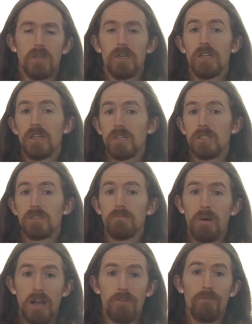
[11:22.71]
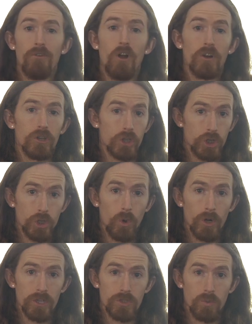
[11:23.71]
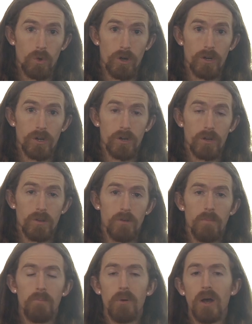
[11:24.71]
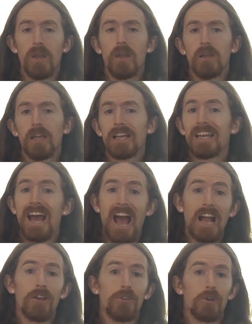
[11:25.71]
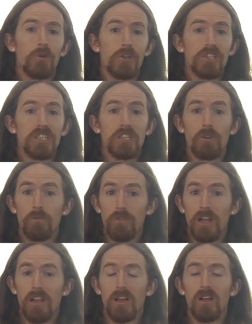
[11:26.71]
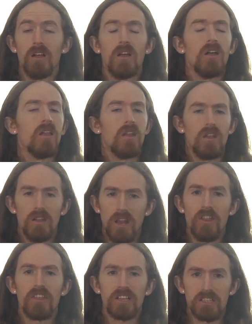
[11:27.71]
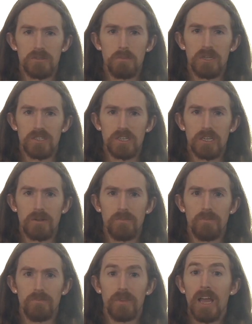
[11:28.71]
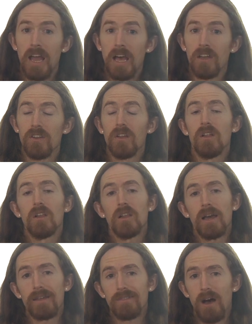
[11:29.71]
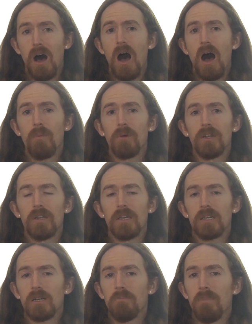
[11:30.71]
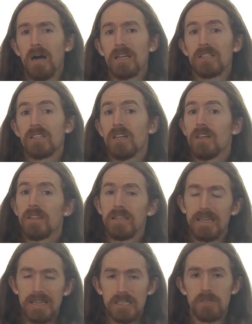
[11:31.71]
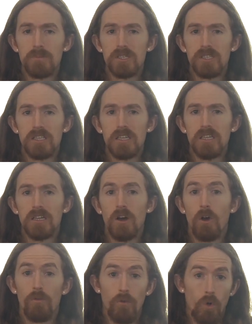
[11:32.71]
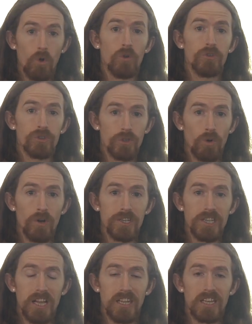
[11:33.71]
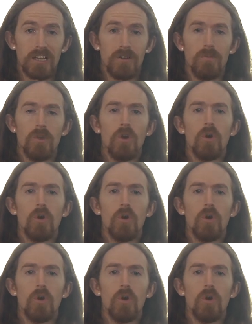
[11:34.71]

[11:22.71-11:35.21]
It is by far the shortest work, but like an Agatha Christie novella, nothing is missing. And like The Hobbit, it combines the intimacy of oral storytelling